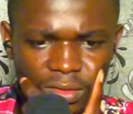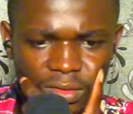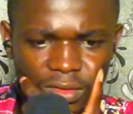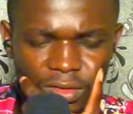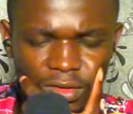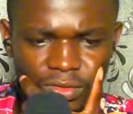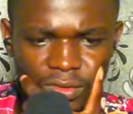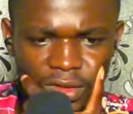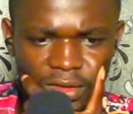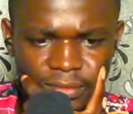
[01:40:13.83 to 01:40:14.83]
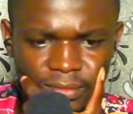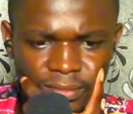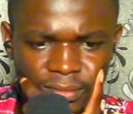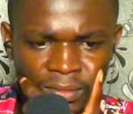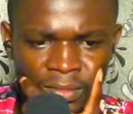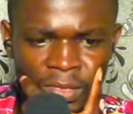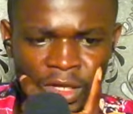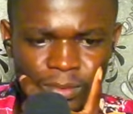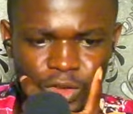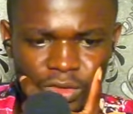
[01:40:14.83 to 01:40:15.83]
Let's go here.
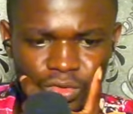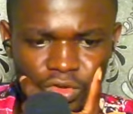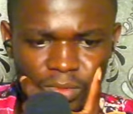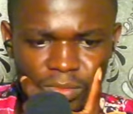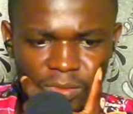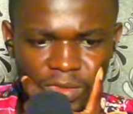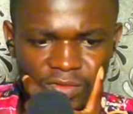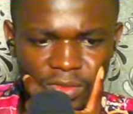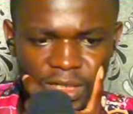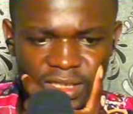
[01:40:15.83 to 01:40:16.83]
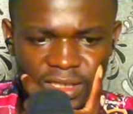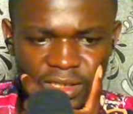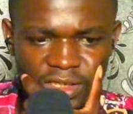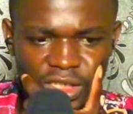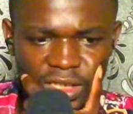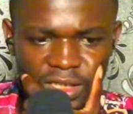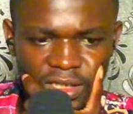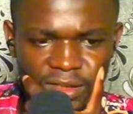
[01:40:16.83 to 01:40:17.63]
I'm trying to stop my opponent from landing a check here.